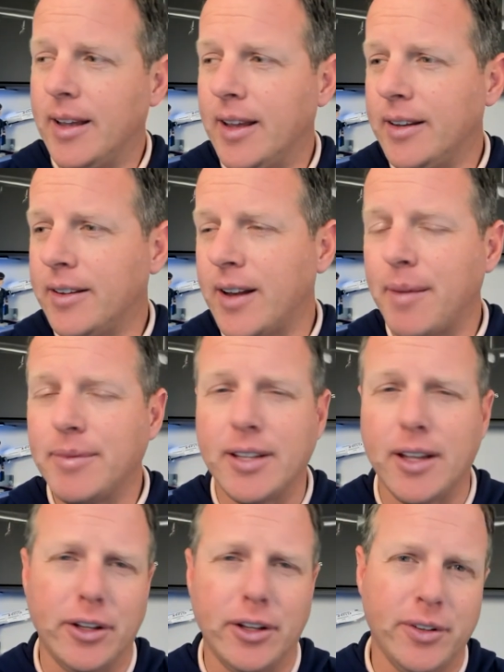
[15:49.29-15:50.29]
And dude, I'm
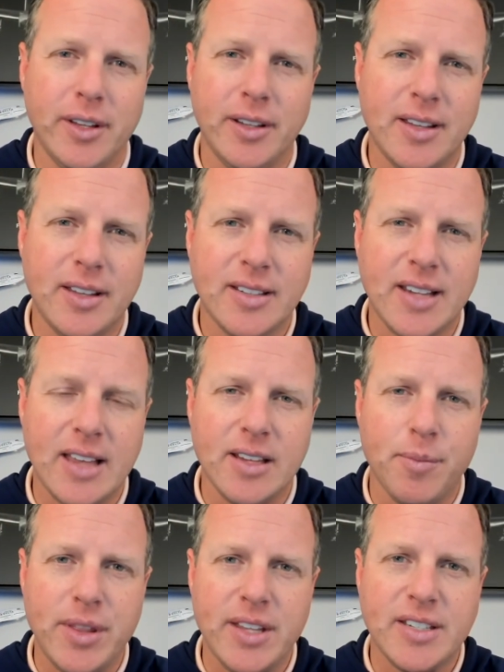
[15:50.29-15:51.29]
telling you, dude, these guys,
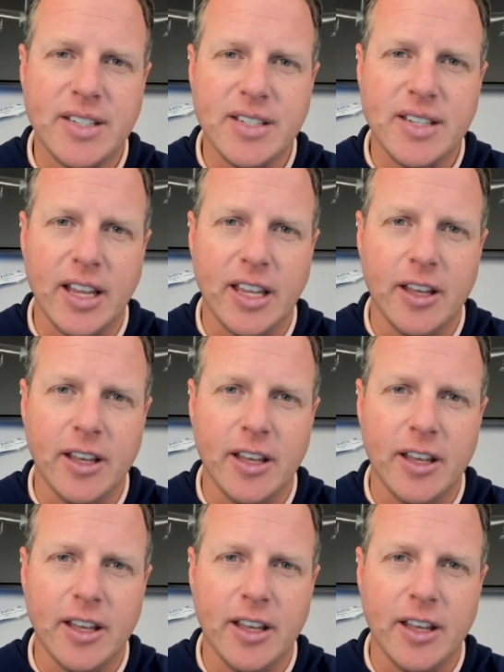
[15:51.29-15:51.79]
this is like,